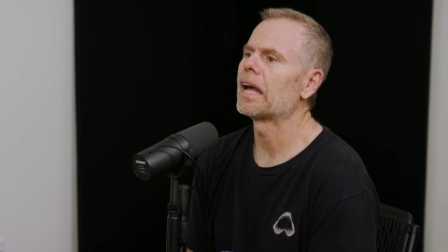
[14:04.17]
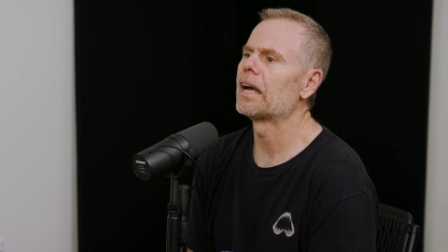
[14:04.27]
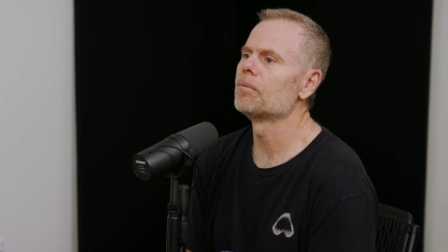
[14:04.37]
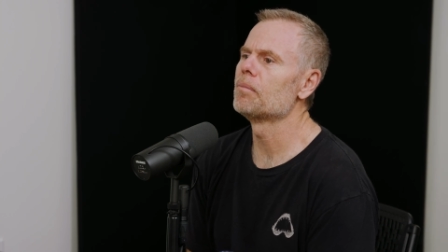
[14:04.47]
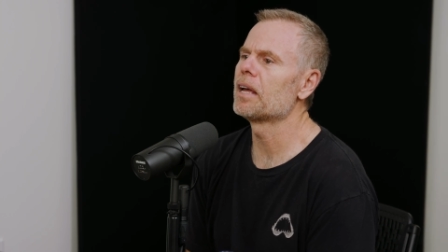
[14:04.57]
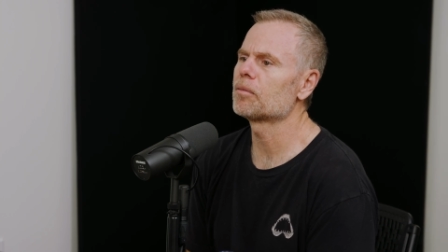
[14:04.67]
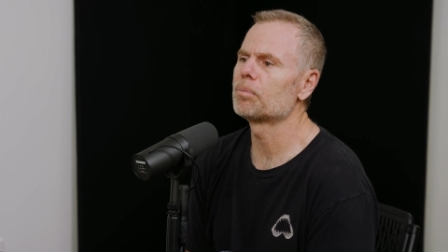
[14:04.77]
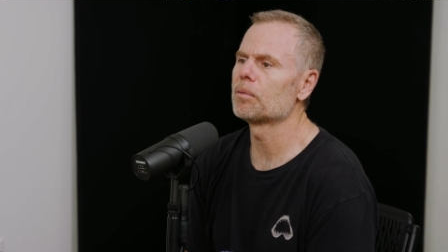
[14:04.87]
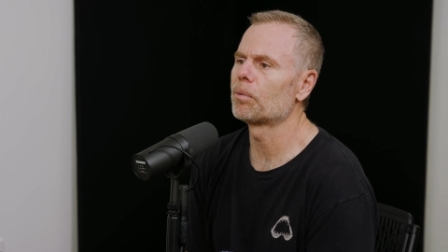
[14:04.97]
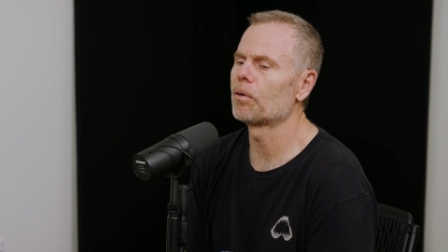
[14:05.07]
and make
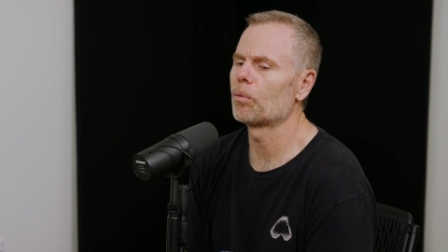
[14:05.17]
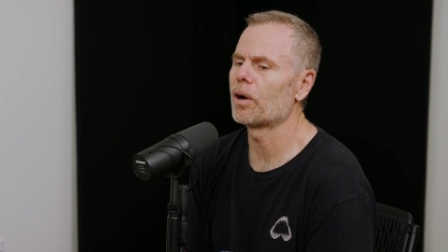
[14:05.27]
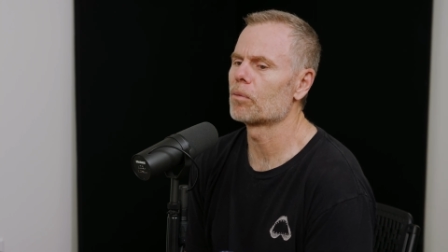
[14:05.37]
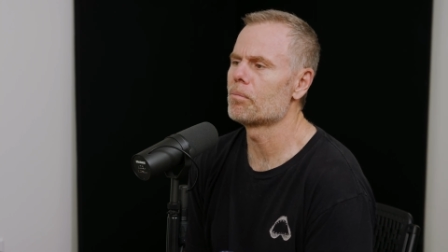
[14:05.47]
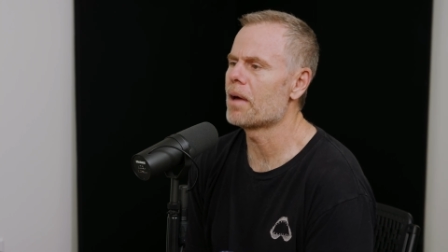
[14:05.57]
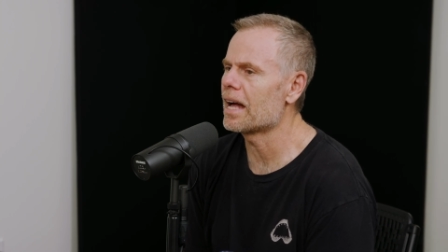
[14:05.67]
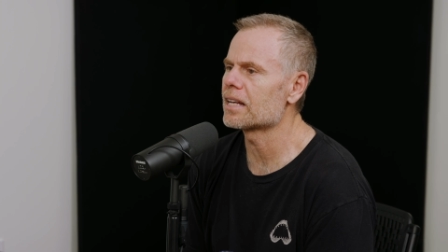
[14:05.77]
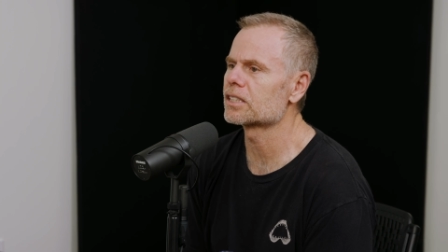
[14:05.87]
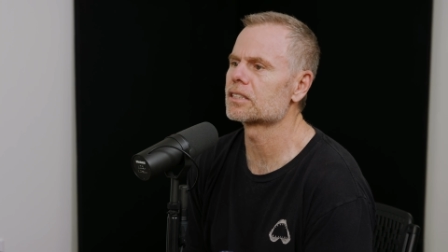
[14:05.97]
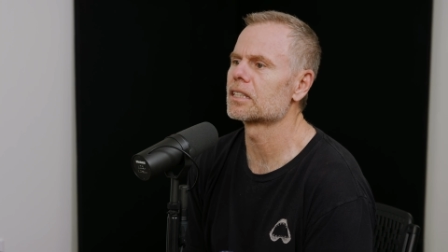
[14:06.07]
people wear
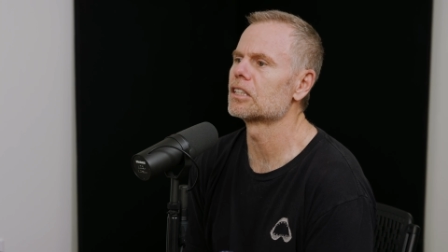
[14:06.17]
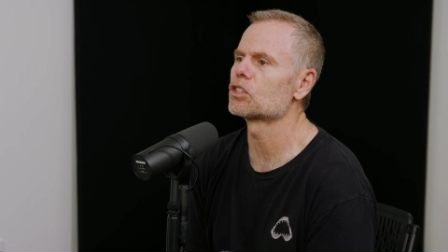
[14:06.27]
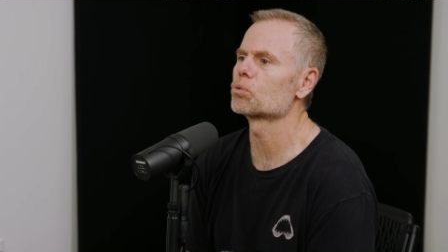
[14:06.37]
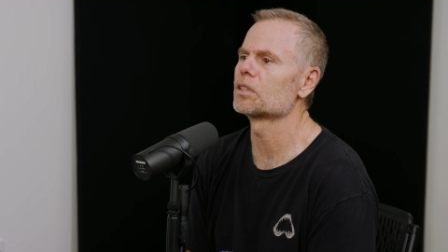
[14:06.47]
masks. And this is